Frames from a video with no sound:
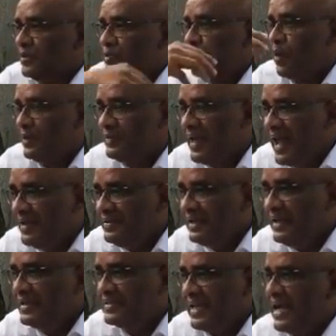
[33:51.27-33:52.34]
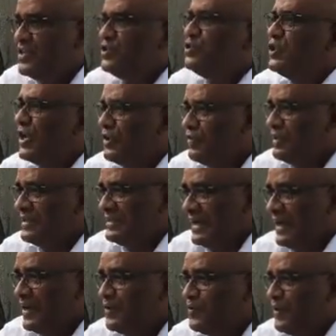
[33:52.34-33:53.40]
So that is as General
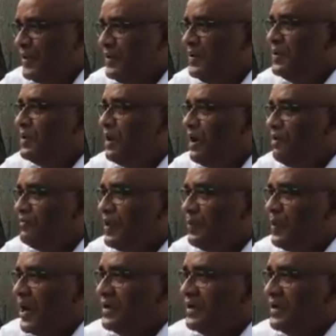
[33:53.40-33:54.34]
Secretary of the party.